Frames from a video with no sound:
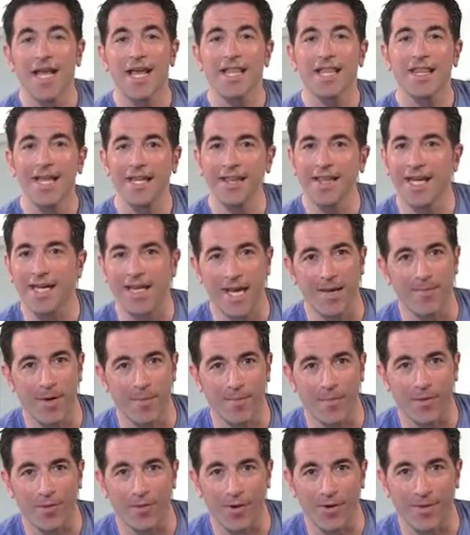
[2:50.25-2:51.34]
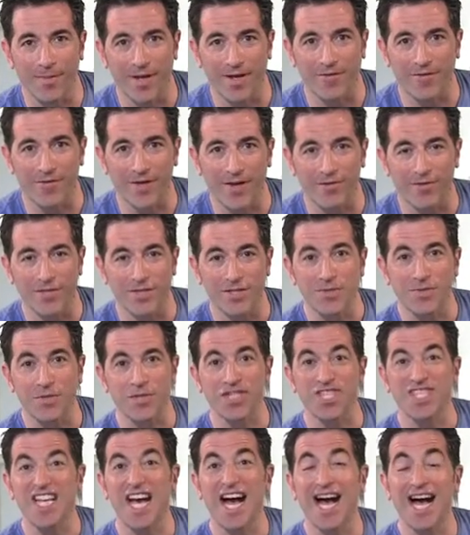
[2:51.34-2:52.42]
Then they came up with one of my favorites, which
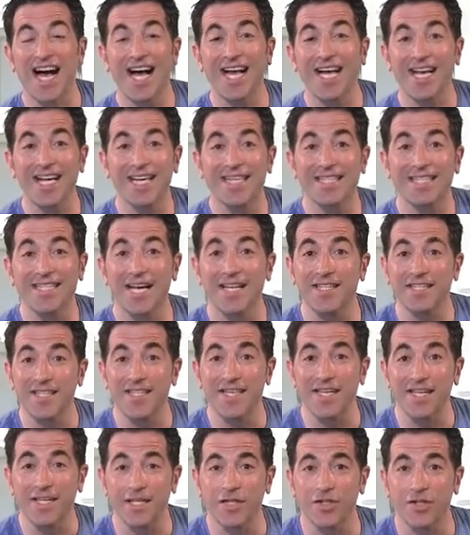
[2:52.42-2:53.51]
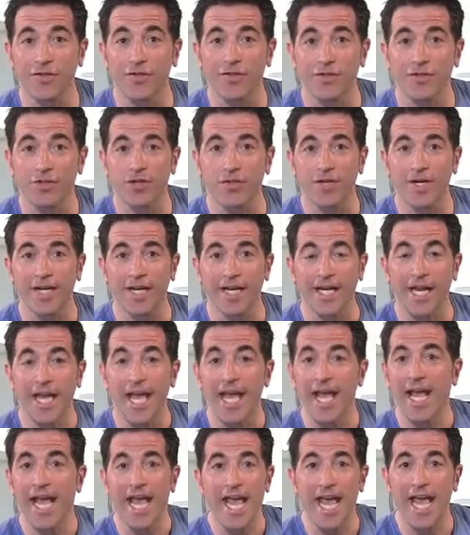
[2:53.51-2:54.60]
is high intensity interval training,
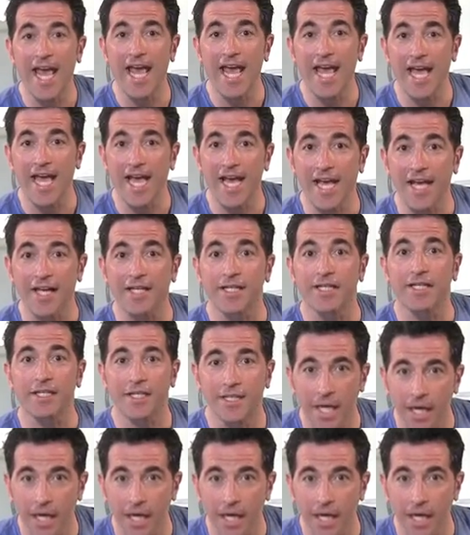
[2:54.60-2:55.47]
HIIT.